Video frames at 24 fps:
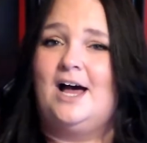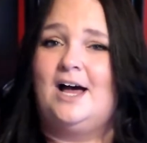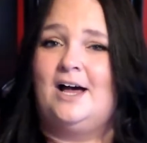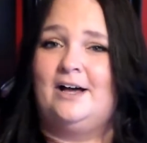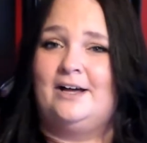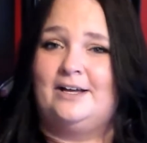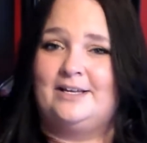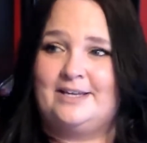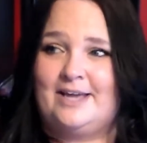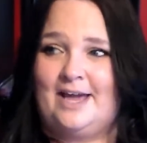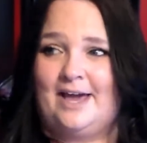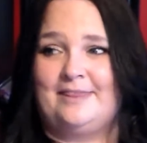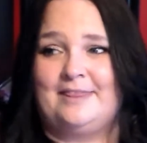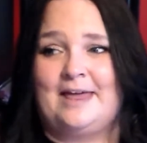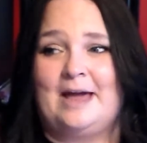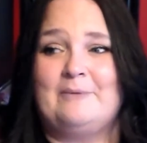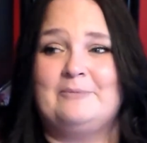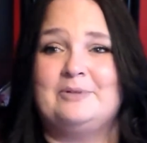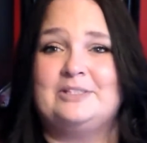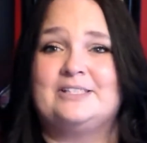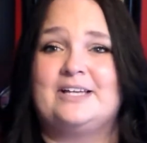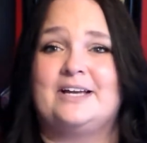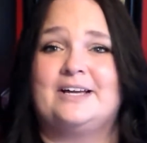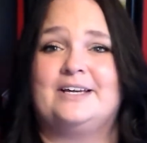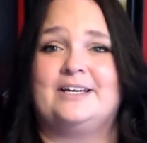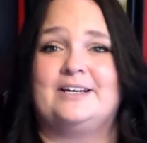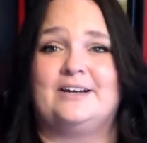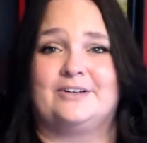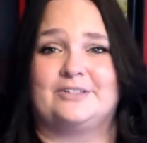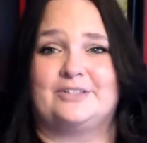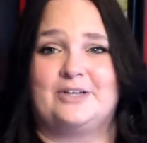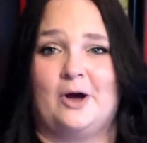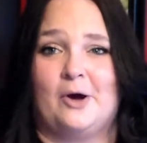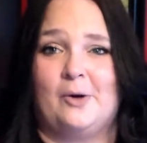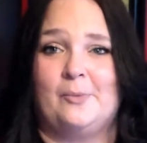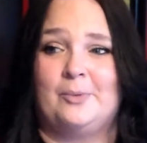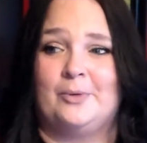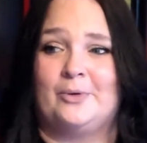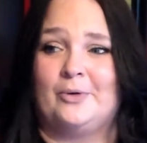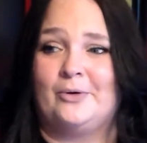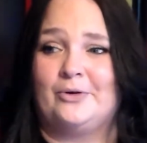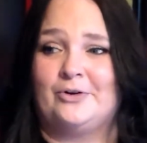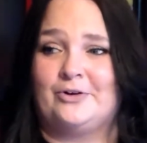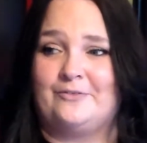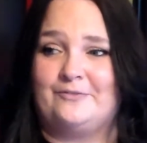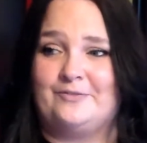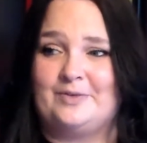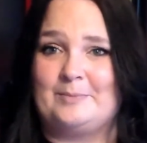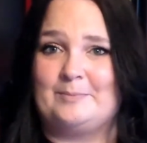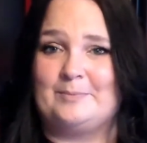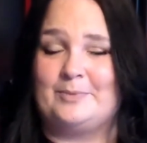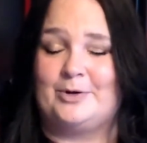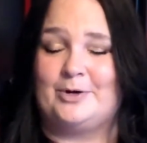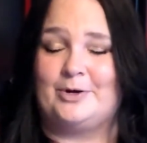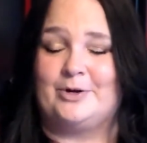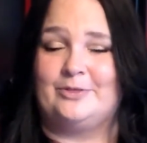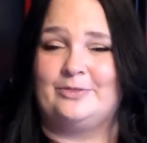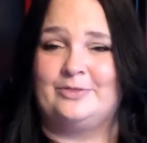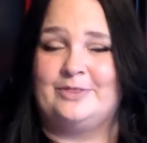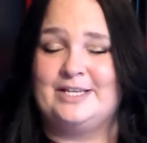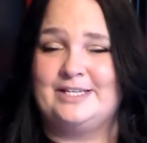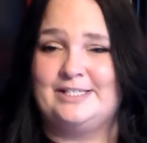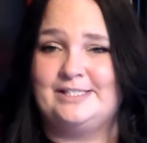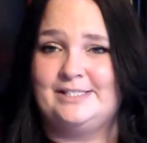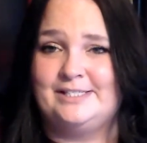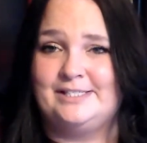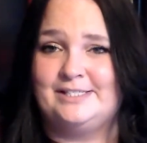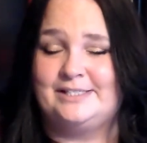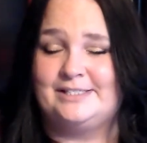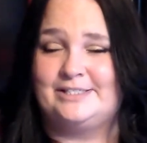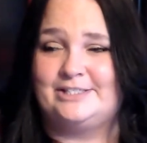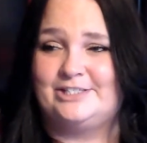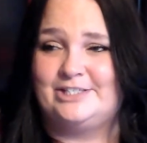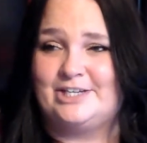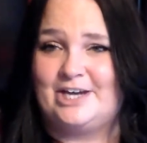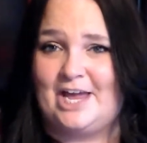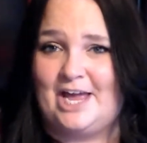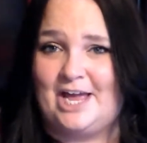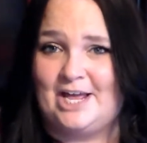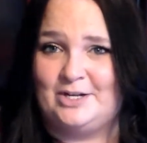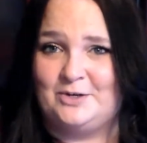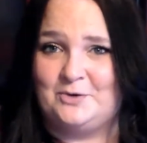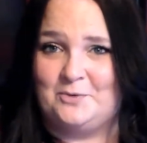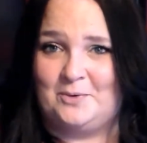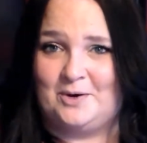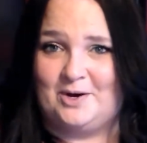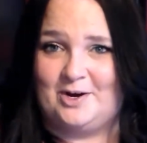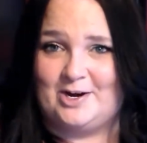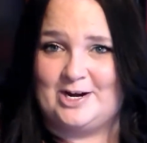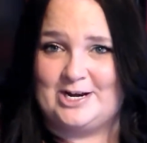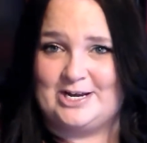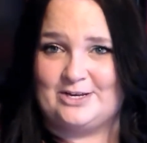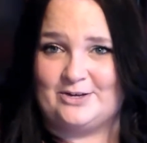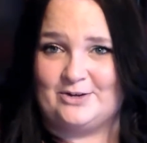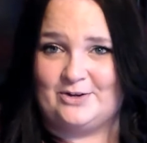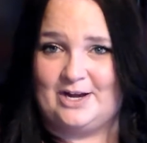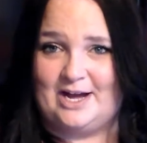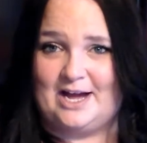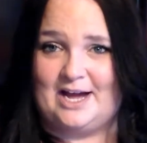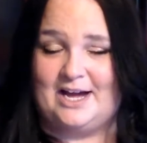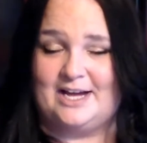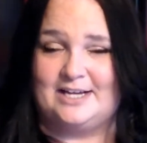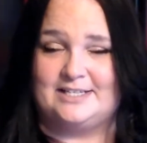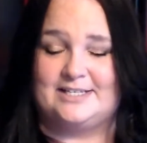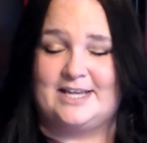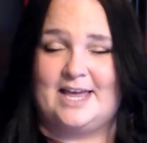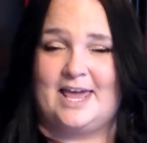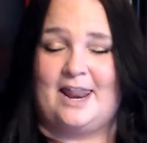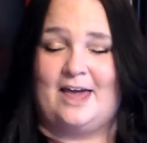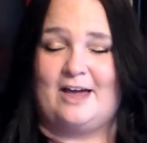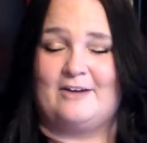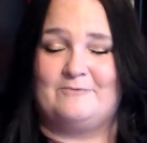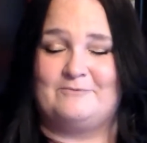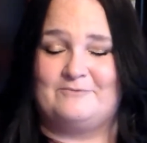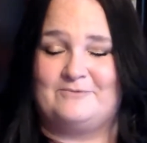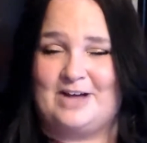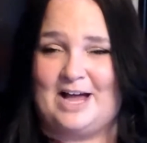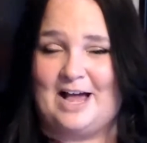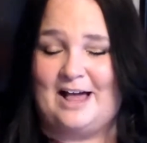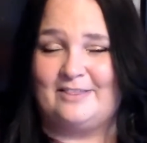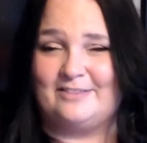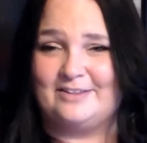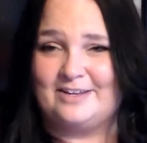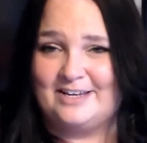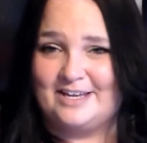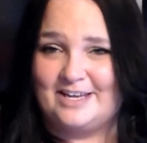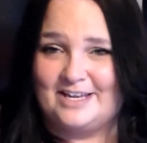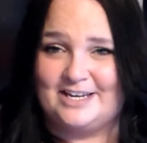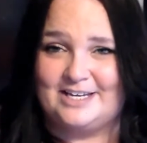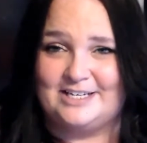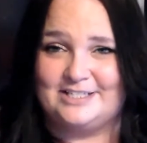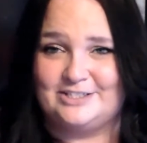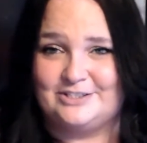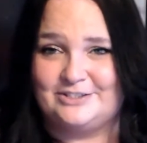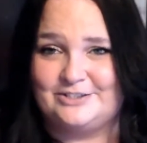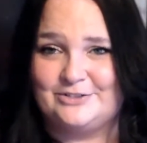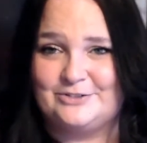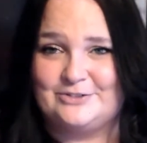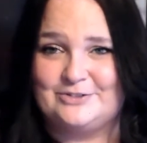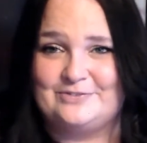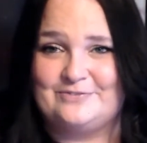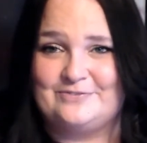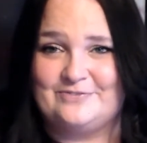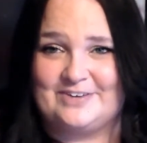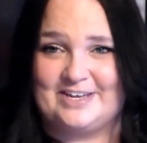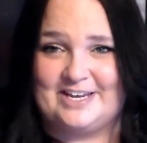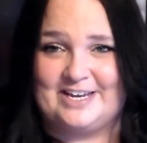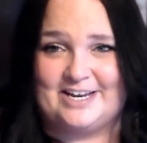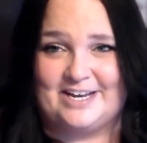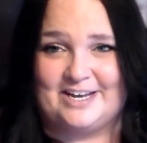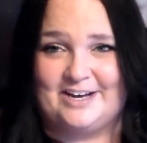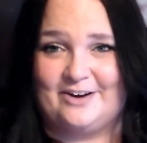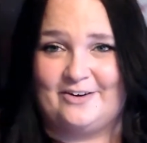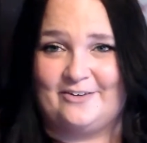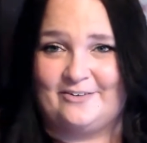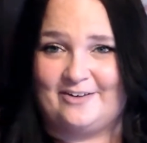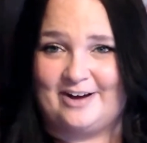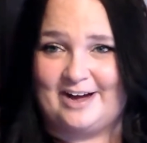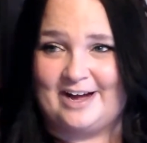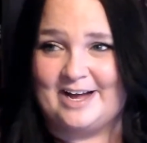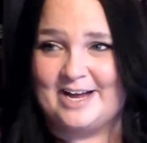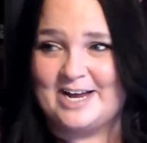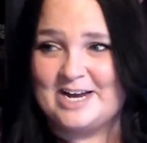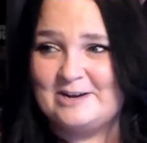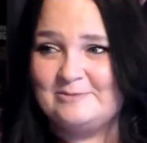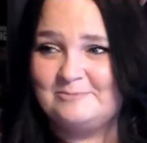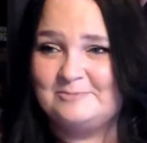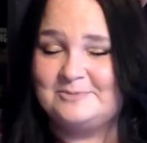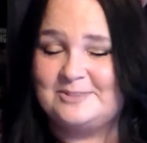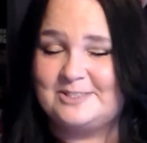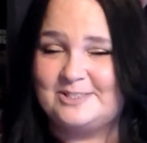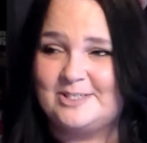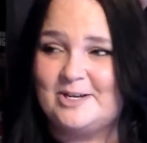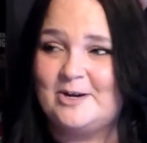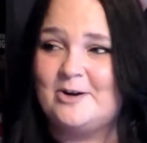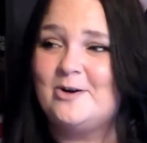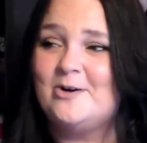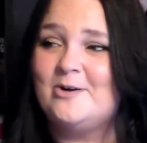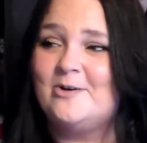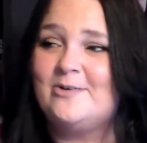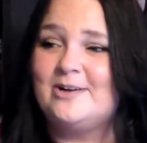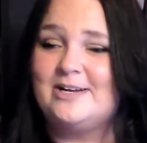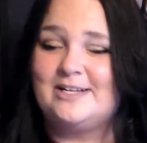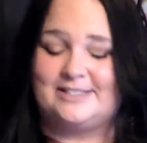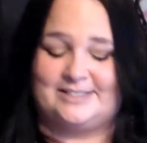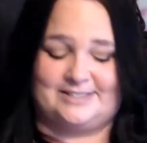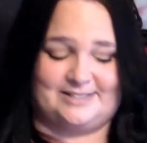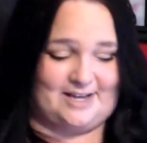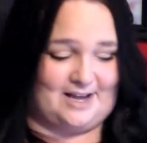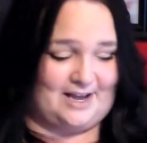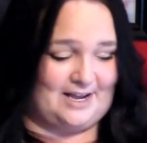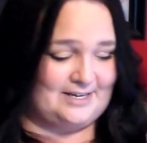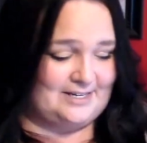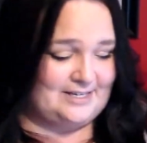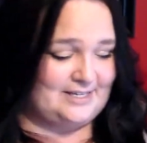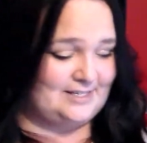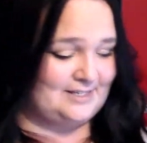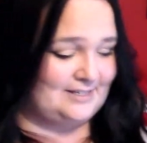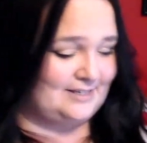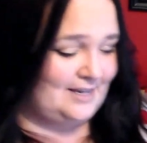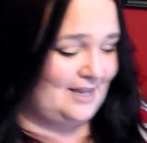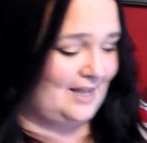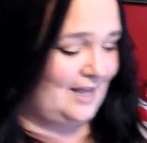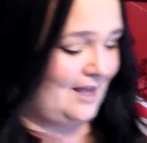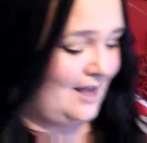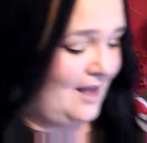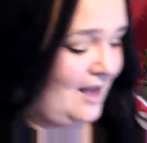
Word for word: Uh, yeah, that was like in October or November. This is January, you guys, and I'm finally getting to do the video. I'm so excited.